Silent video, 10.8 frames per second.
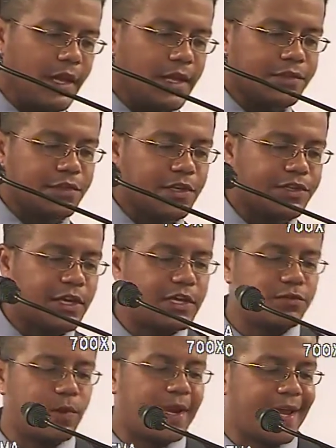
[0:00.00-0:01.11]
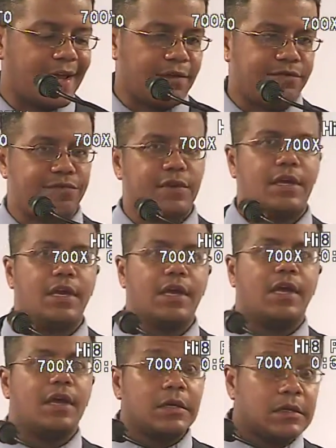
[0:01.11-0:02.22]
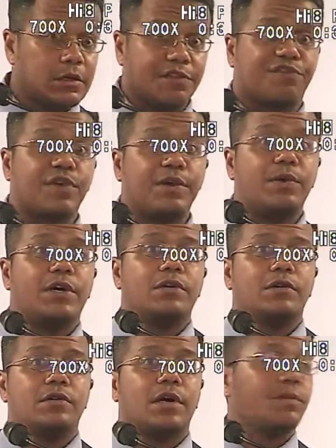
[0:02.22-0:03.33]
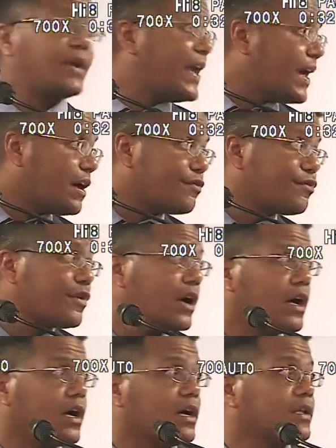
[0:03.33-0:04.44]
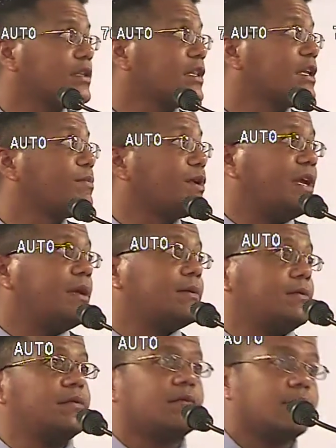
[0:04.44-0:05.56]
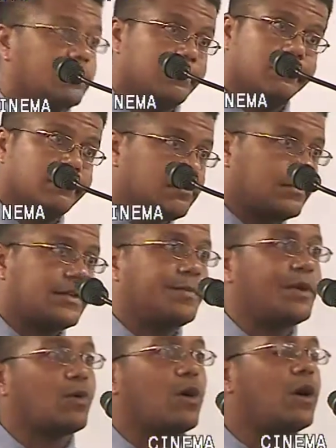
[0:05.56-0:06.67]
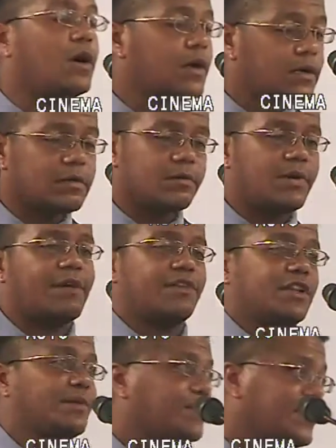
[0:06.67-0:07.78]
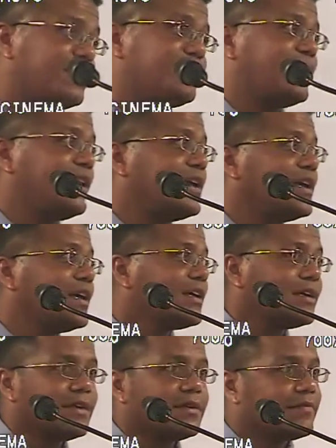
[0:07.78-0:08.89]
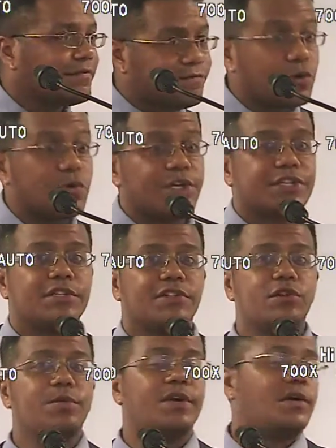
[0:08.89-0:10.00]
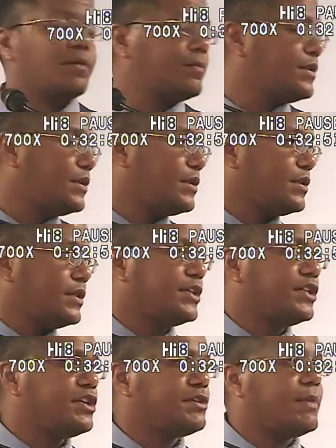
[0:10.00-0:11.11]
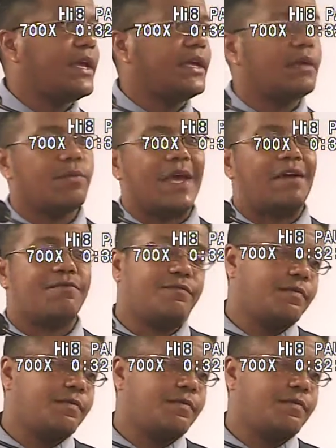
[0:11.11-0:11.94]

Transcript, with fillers: And so the thing is, we have a free will and we have uh, the liberty to be wrong. We have the liberty to be foolish and stupid in our decision making. We have